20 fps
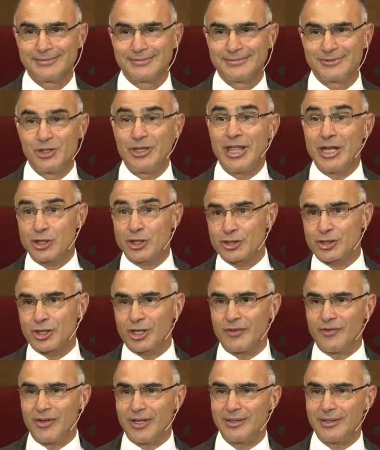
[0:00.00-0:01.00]
Do they
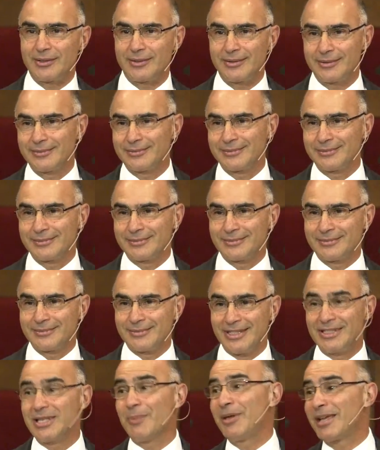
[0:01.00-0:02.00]
deserve it?
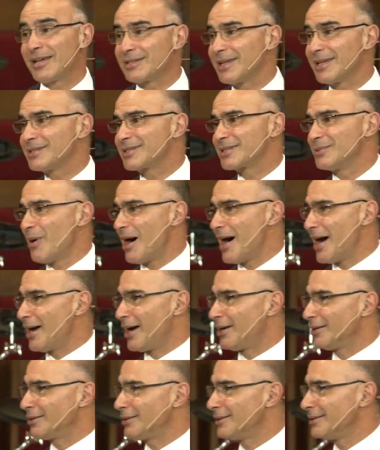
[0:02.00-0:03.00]
Is it because they
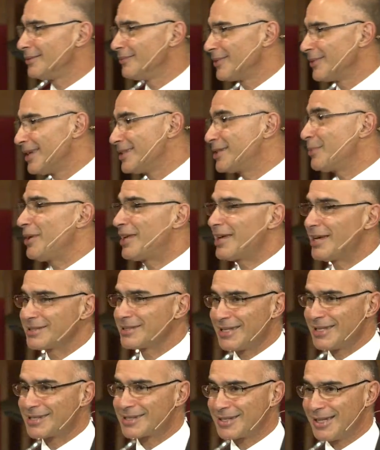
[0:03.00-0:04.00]
smiled? Is it because
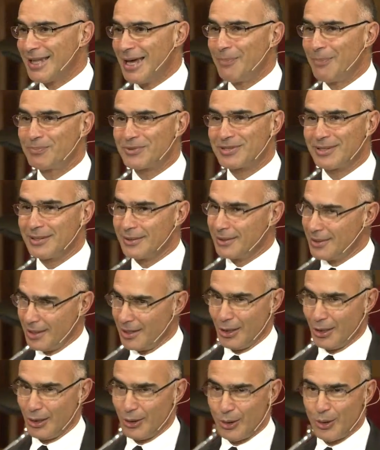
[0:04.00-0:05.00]
they slept?
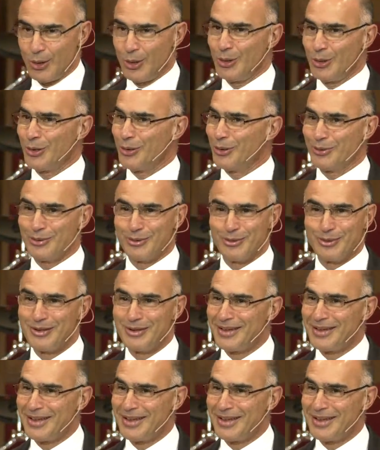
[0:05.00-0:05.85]
No.